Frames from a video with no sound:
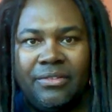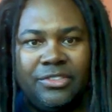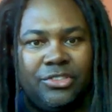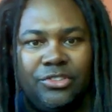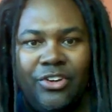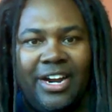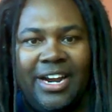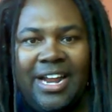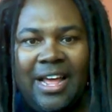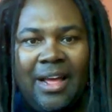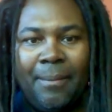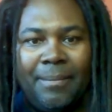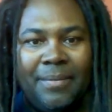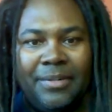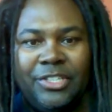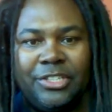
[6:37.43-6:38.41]
Straight
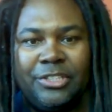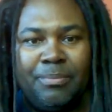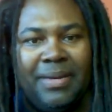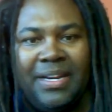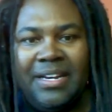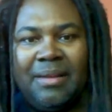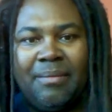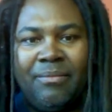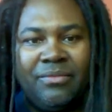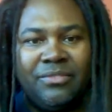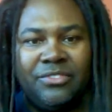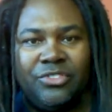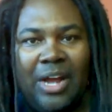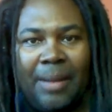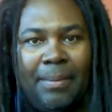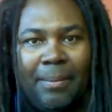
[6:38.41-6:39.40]
out. Just beat
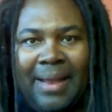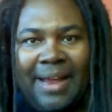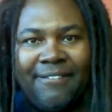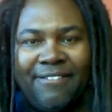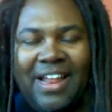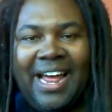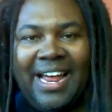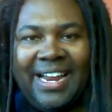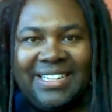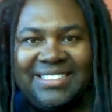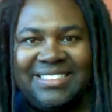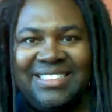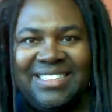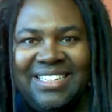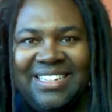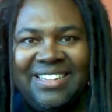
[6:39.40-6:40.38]
them, drop them like flies.
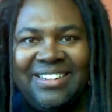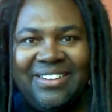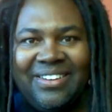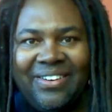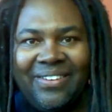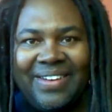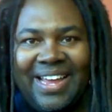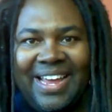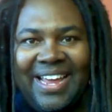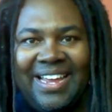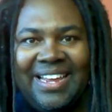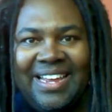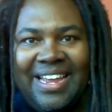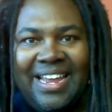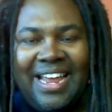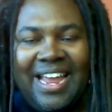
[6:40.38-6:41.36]

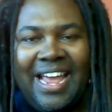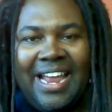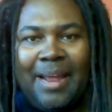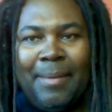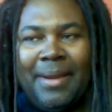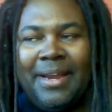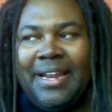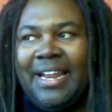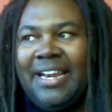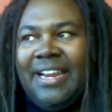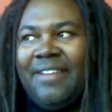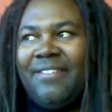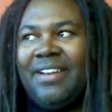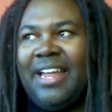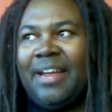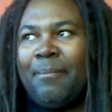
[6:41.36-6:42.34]
Okay? And I mean, and
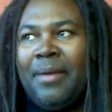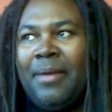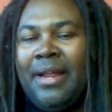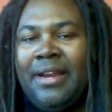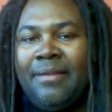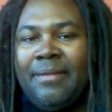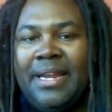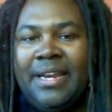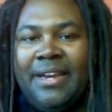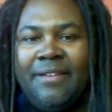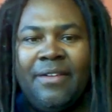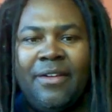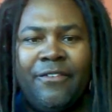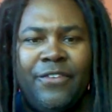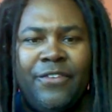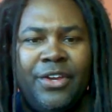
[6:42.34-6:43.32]
even like
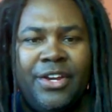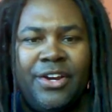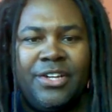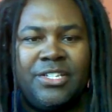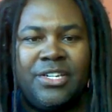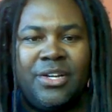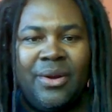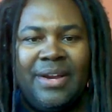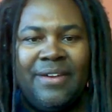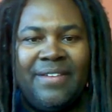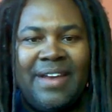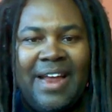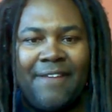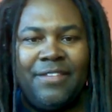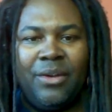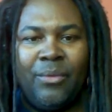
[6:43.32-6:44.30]
a few years ago,
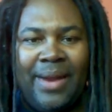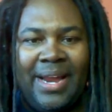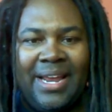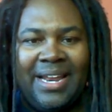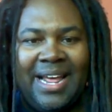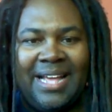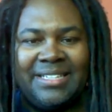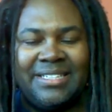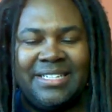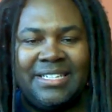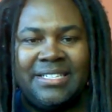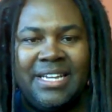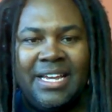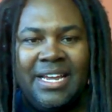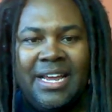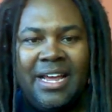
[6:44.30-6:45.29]
even after the weight
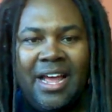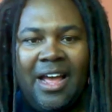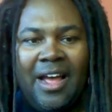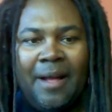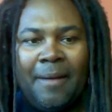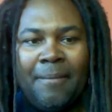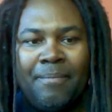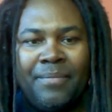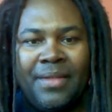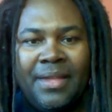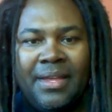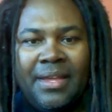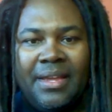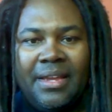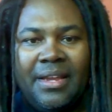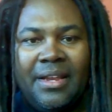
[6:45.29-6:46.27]
classes,
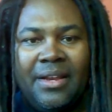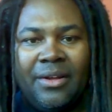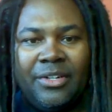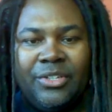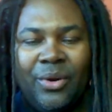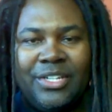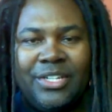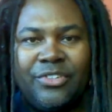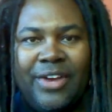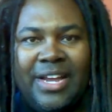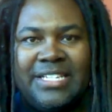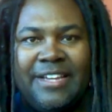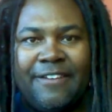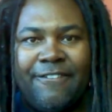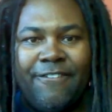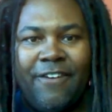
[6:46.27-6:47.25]
Royce
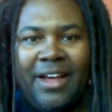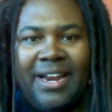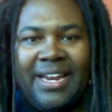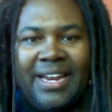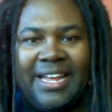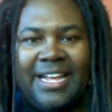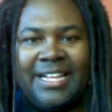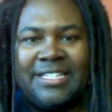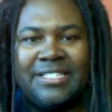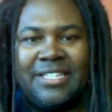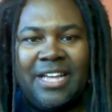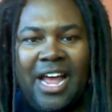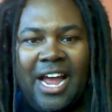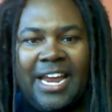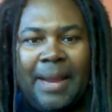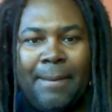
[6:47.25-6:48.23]
Gracie fought
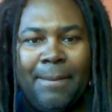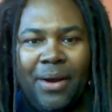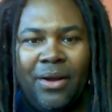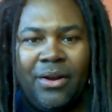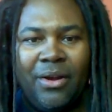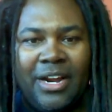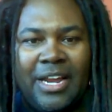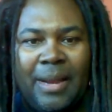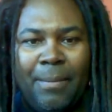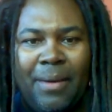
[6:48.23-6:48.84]
against Akebono.